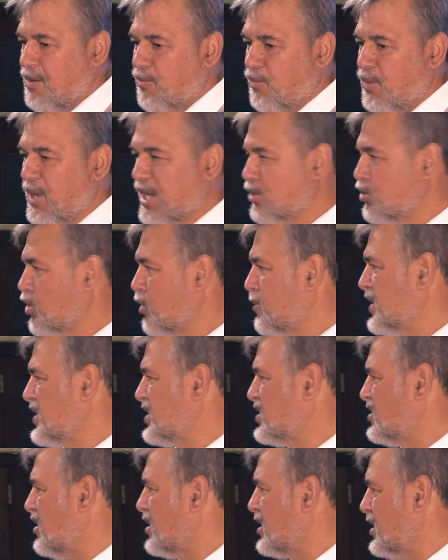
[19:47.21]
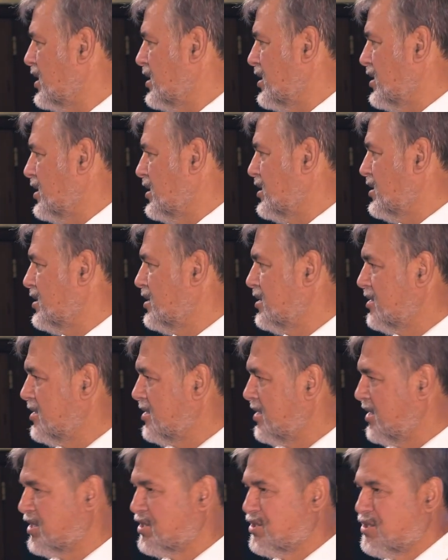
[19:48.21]
we can talk about the soccer,
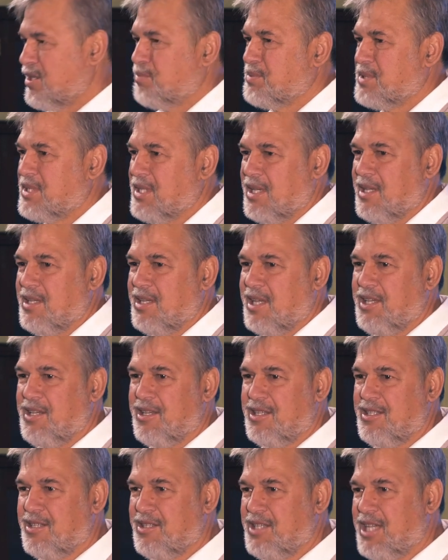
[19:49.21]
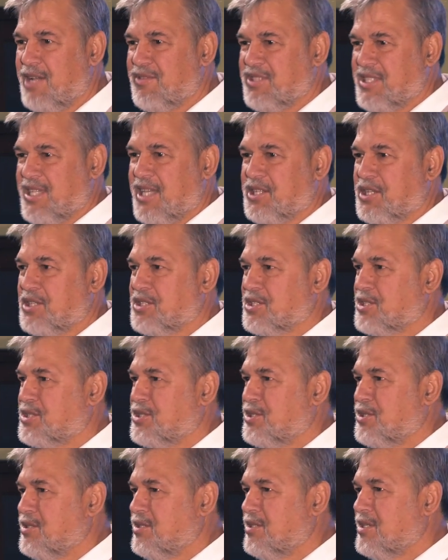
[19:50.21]
and it stops there. You have a sentence or
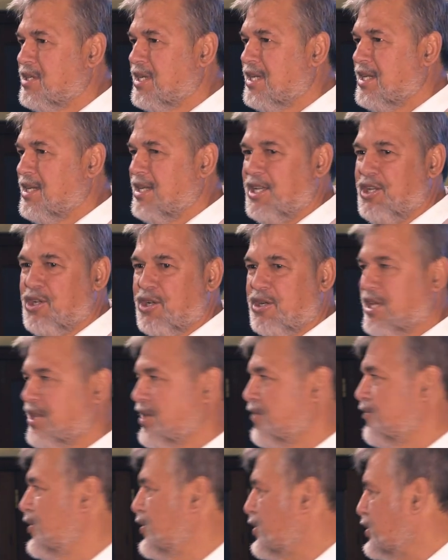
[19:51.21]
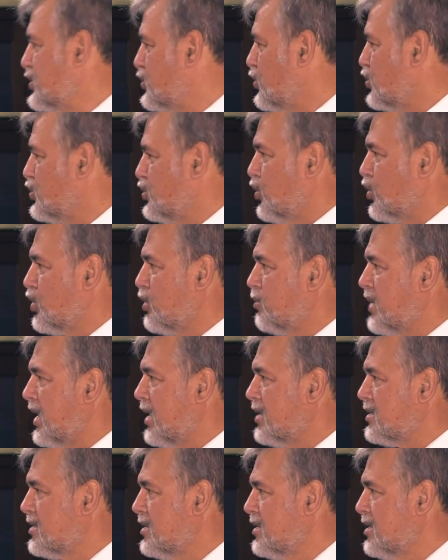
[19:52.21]
two, and you've got nothing further to talk
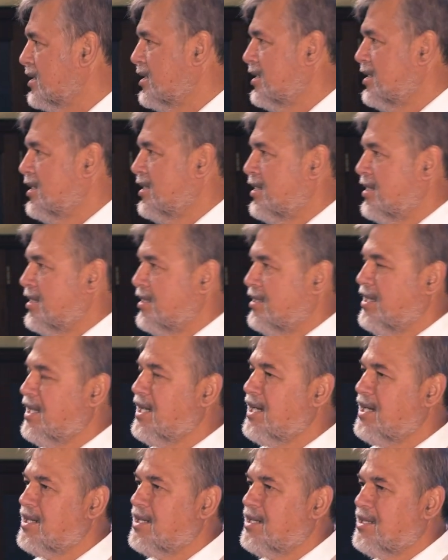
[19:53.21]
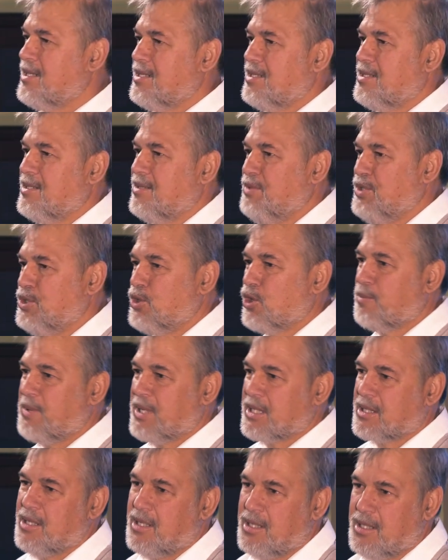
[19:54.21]
about. Now, we talk
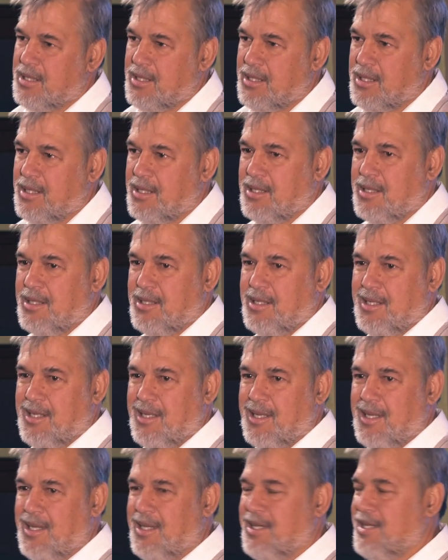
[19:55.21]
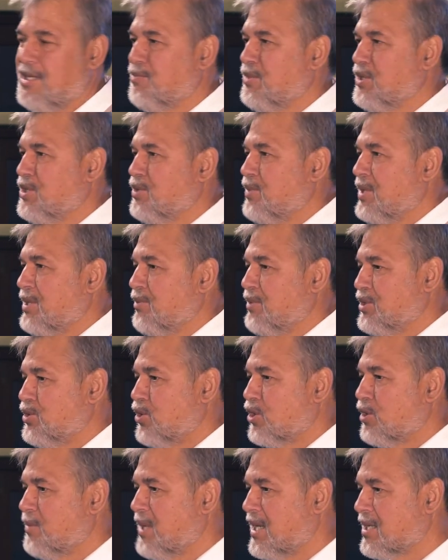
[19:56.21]
about God. And we
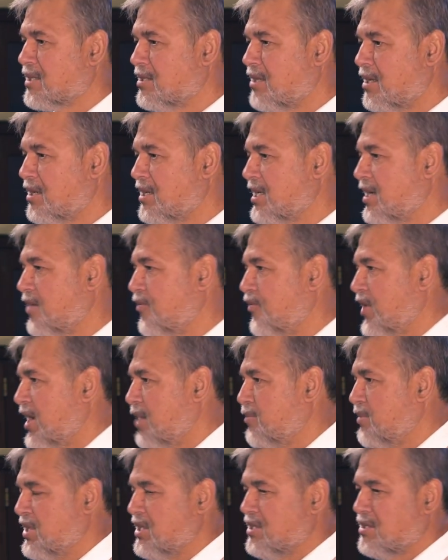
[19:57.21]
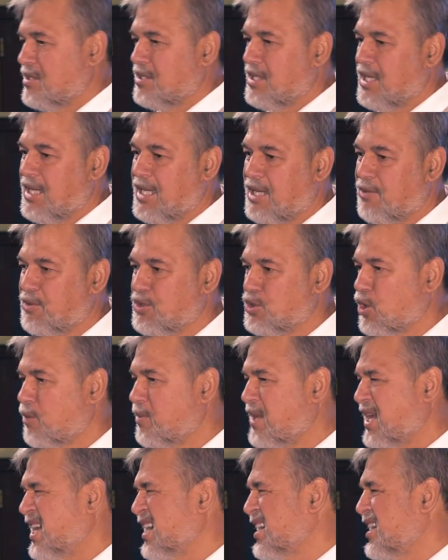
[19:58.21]
talk about God in our families. We talk
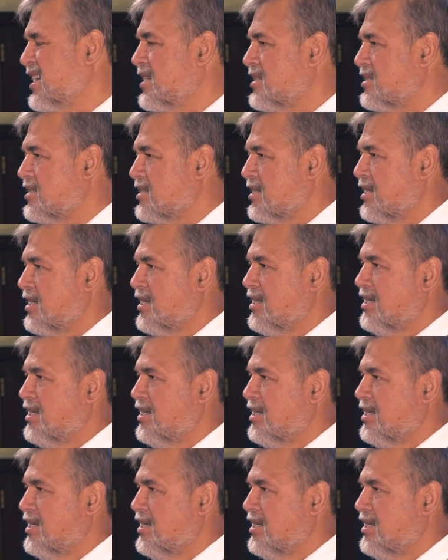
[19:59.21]
about our kids